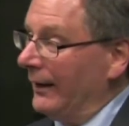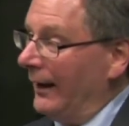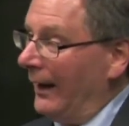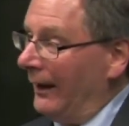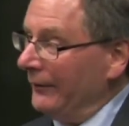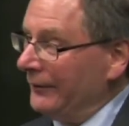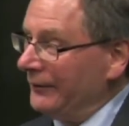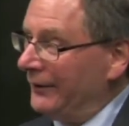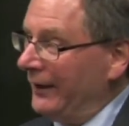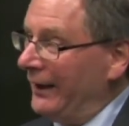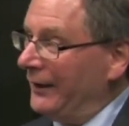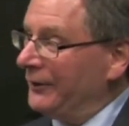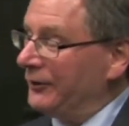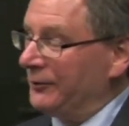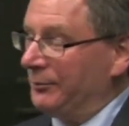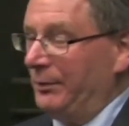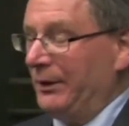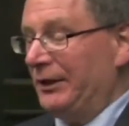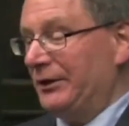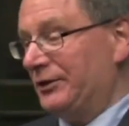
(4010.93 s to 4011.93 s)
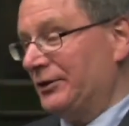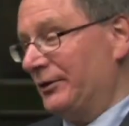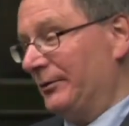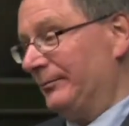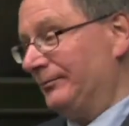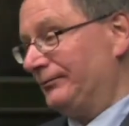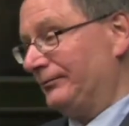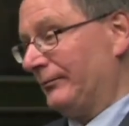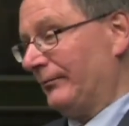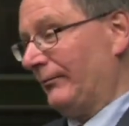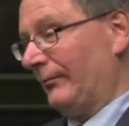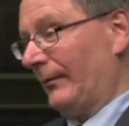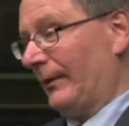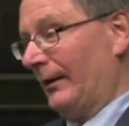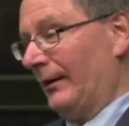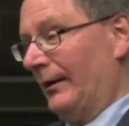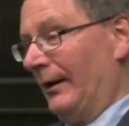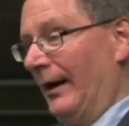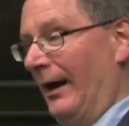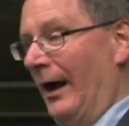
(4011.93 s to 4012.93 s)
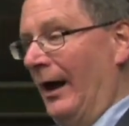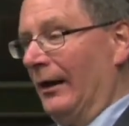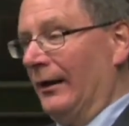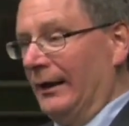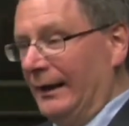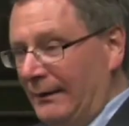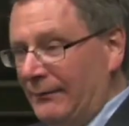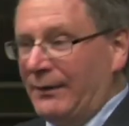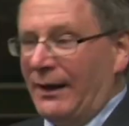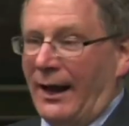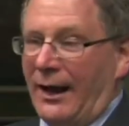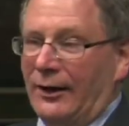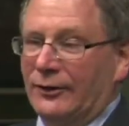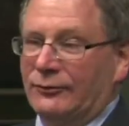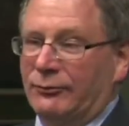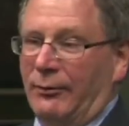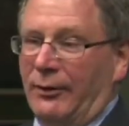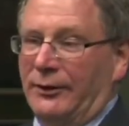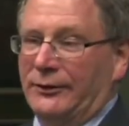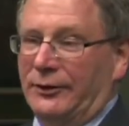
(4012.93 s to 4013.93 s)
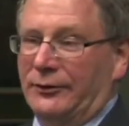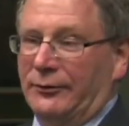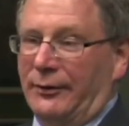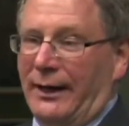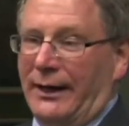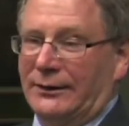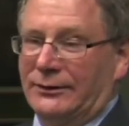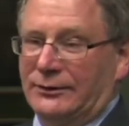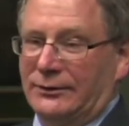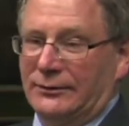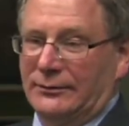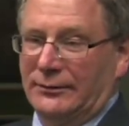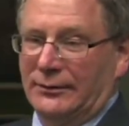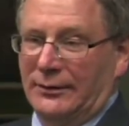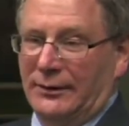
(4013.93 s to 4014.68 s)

on the day of the speech, I'll leave the house wearing the dress.